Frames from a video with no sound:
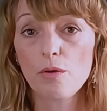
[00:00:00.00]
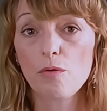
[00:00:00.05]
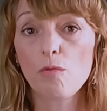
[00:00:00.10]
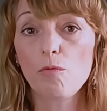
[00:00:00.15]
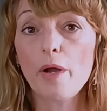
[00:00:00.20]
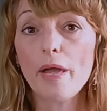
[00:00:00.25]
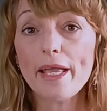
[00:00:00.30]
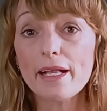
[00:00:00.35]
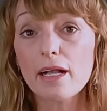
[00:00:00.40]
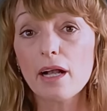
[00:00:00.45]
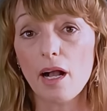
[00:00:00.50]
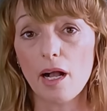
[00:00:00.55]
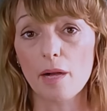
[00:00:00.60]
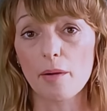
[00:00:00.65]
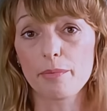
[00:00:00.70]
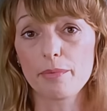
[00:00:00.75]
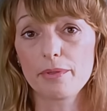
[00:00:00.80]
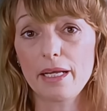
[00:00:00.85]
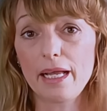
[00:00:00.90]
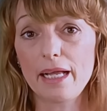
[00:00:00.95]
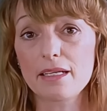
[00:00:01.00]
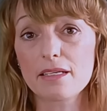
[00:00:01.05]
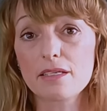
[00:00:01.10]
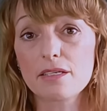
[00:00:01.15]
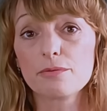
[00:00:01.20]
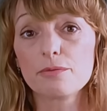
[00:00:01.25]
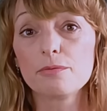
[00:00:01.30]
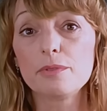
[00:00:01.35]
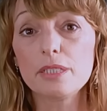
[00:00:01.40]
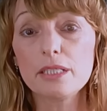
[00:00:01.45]
wake up and
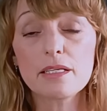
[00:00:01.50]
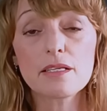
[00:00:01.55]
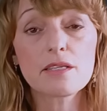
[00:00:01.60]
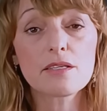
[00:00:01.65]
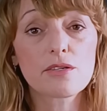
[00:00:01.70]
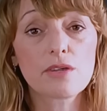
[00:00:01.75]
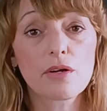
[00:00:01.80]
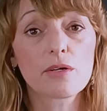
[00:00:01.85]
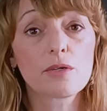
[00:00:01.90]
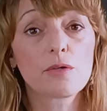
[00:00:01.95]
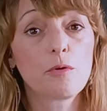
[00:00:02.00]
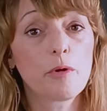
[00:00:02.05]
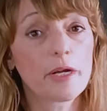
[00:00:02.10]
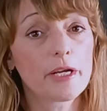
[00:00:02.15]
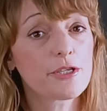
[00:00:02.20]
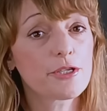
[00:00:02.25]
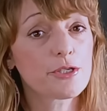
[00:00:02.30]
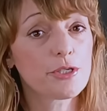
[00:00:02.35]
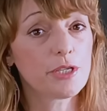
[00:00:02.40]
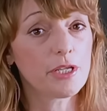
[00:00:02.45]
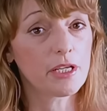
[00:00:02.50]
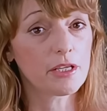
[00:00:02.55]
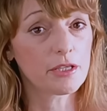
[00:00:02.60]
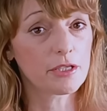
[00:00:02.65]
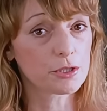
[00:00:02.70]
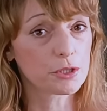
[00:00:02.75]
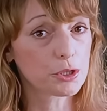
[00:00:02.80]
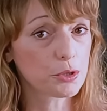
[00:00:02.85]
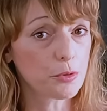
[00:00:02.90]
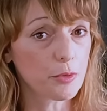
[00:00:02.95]
to really start questioning
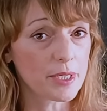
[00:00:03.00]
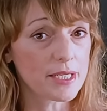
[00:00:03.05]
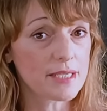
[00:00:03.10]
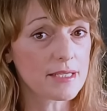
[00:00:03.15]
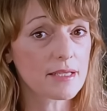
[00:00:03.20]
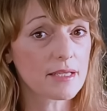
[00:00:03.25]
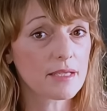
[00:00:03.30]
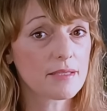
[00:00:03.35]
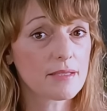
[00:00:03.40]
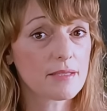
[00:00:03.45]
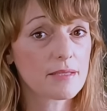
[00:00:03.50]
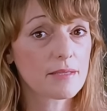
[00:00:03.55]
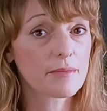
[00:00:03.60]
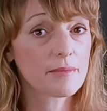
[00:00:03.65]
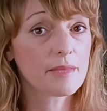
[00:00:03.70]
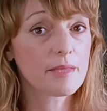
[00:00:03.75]
their choices.